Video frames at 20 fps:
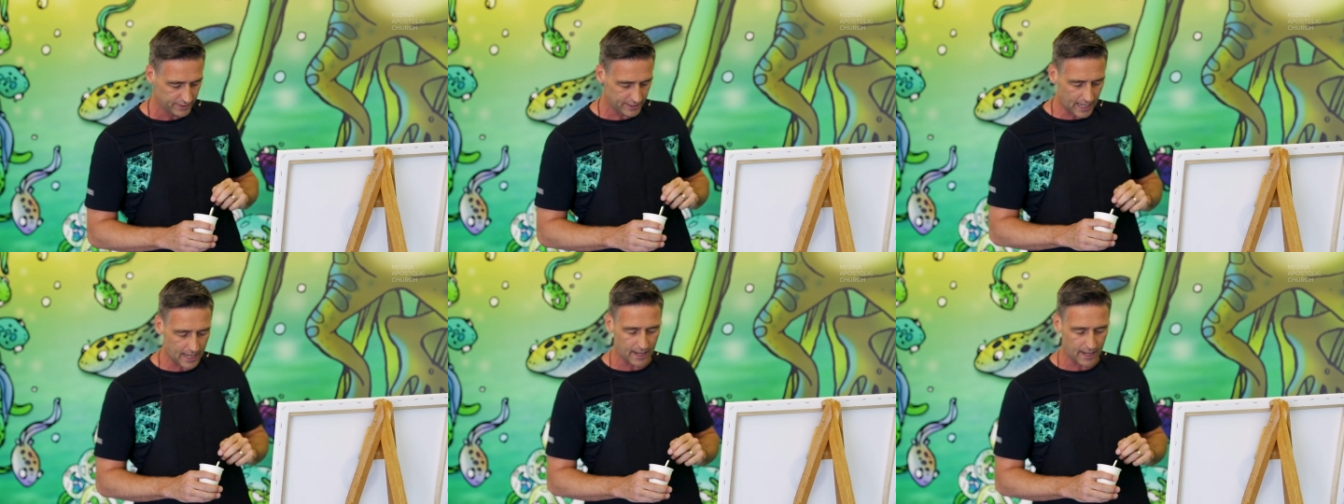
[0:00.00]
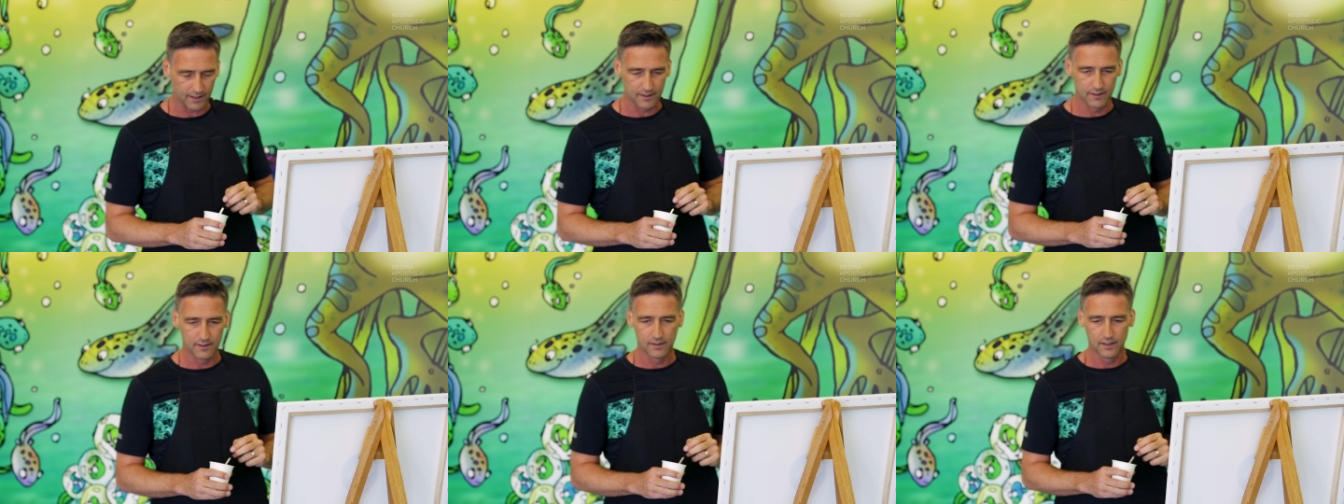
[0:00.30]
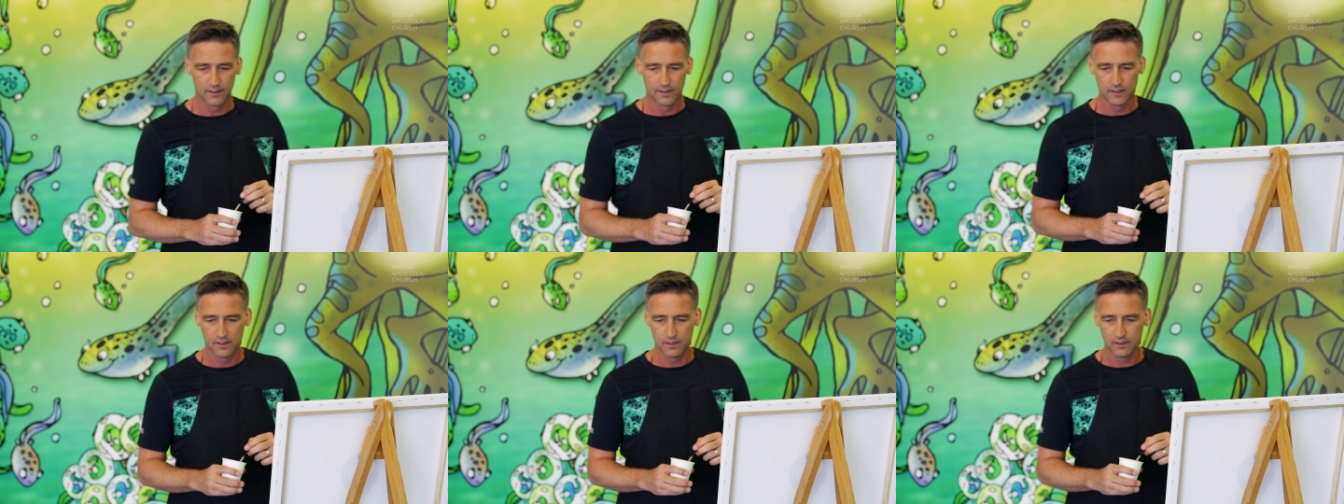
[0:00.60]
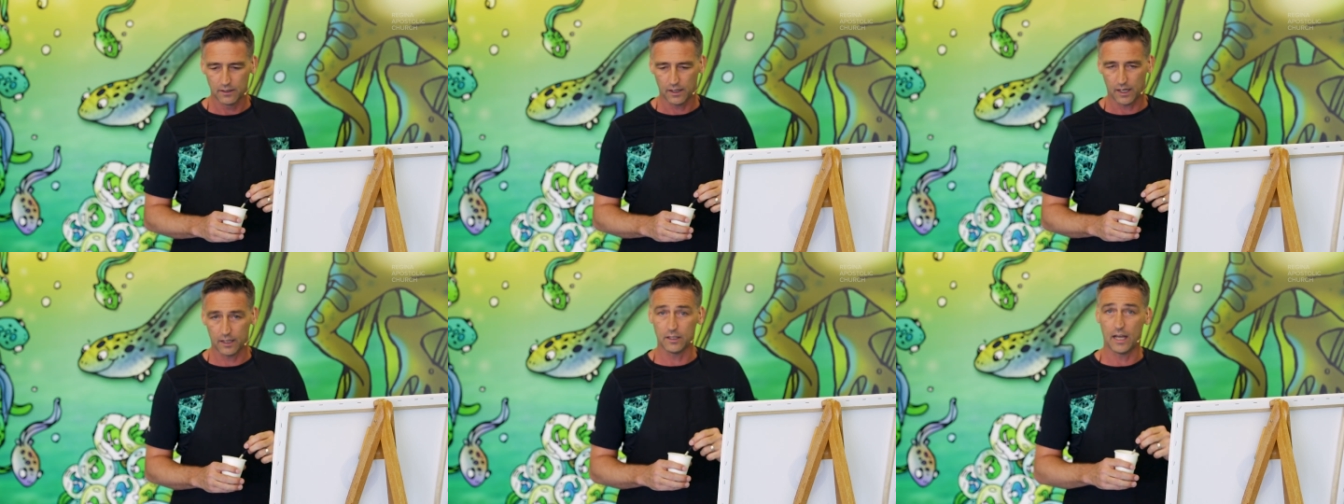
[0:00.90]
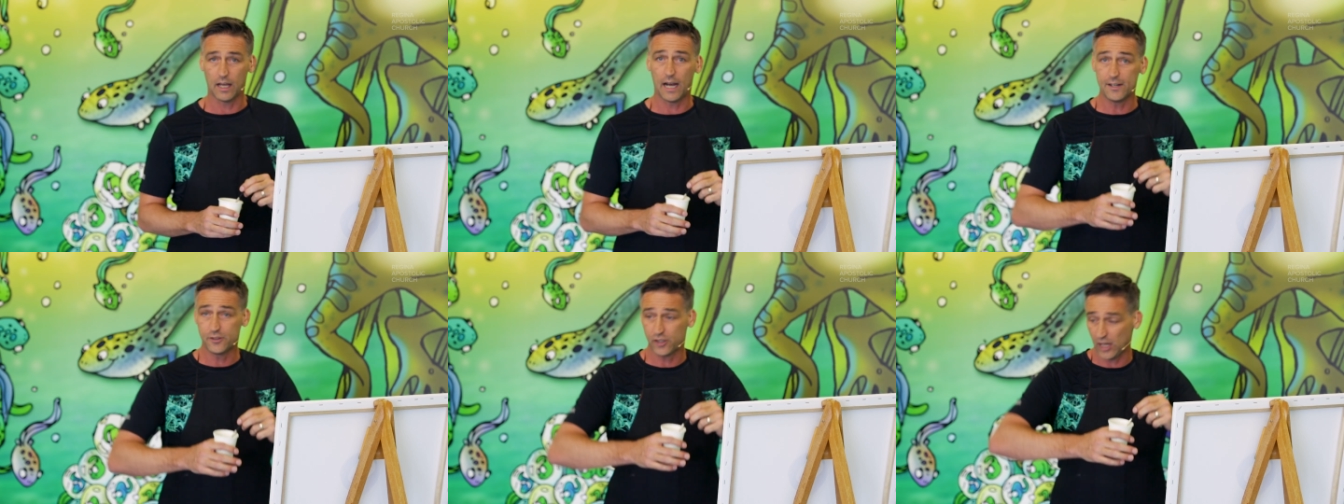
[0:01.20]
yeah,
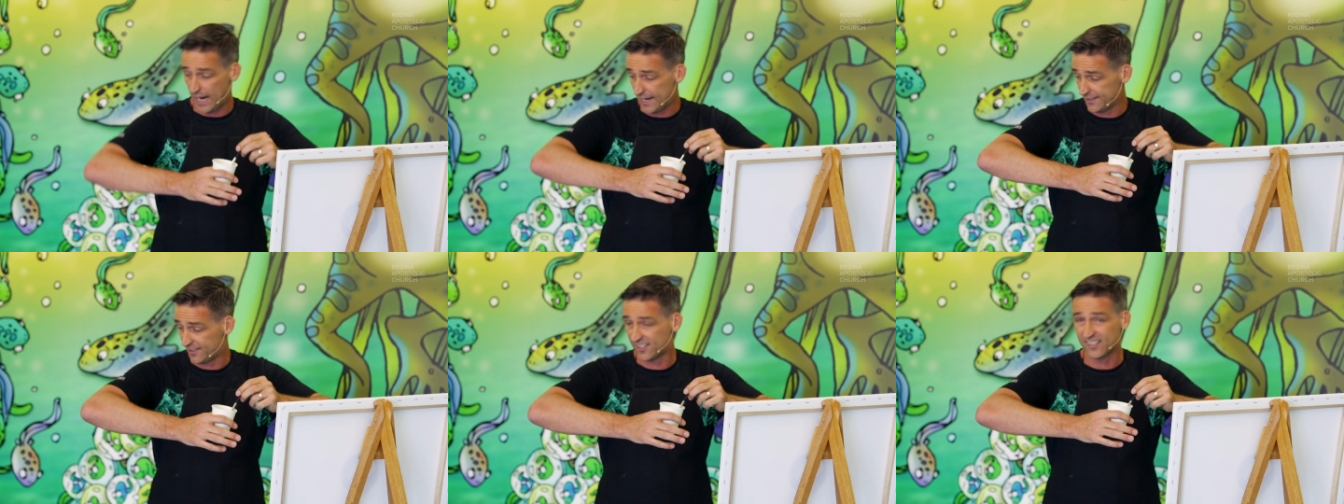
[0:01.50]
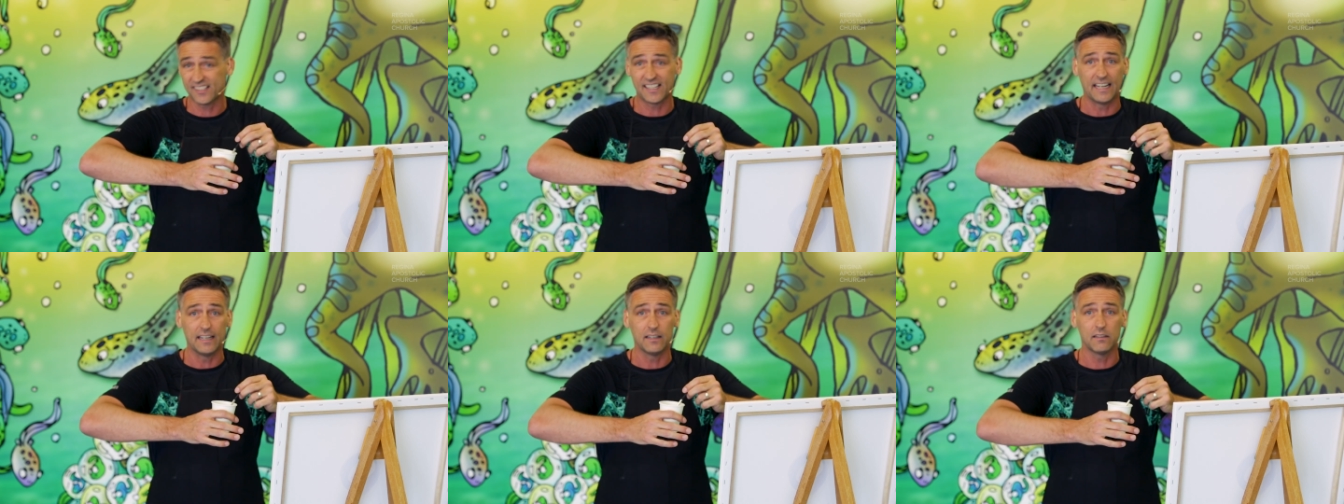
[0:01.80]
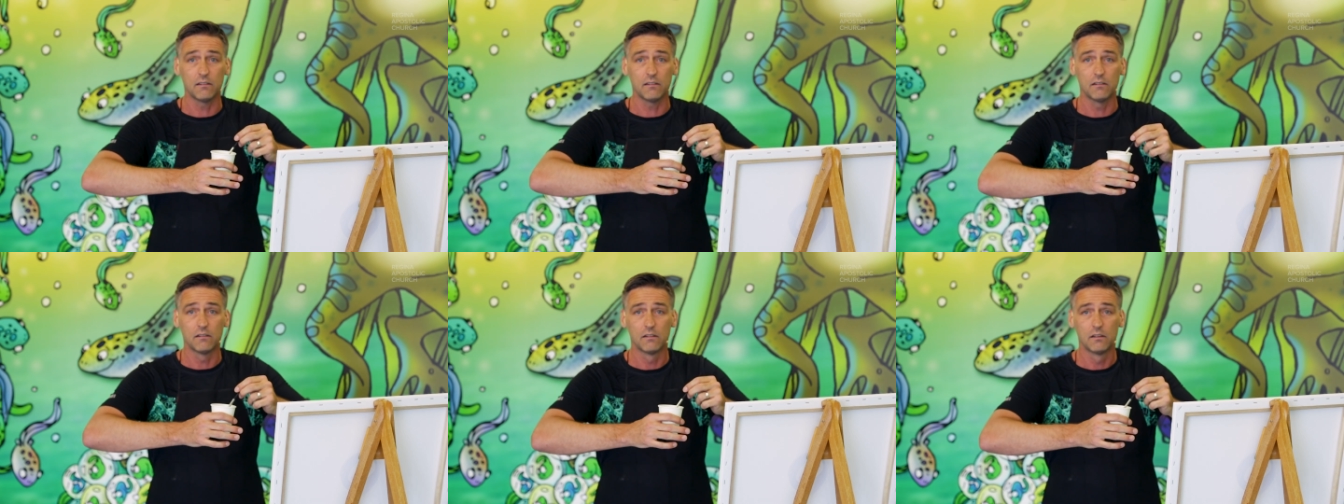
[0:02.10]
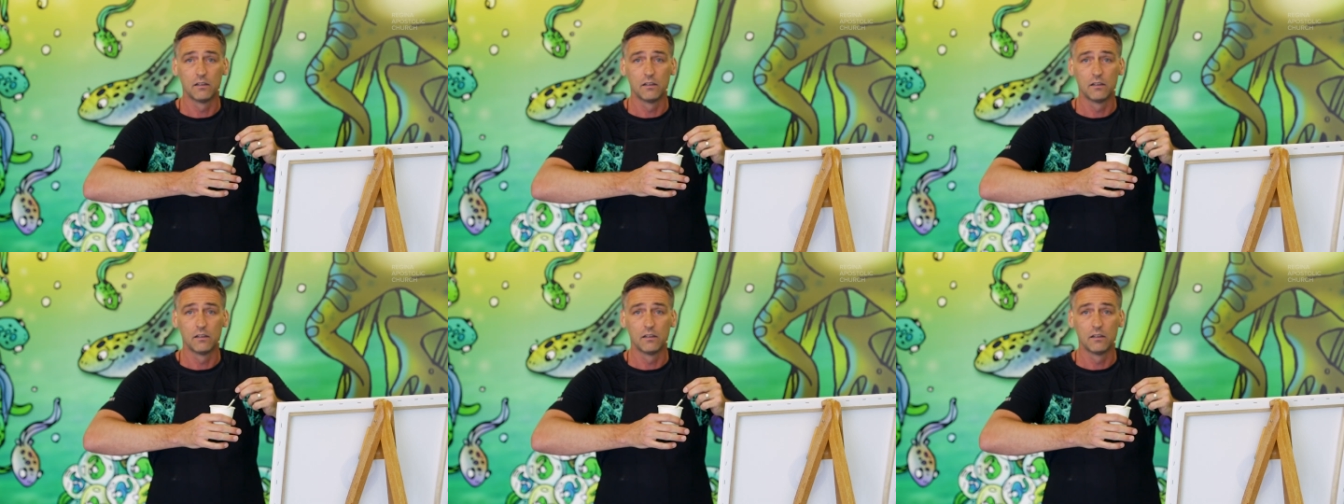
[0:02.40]
Elijah had skin.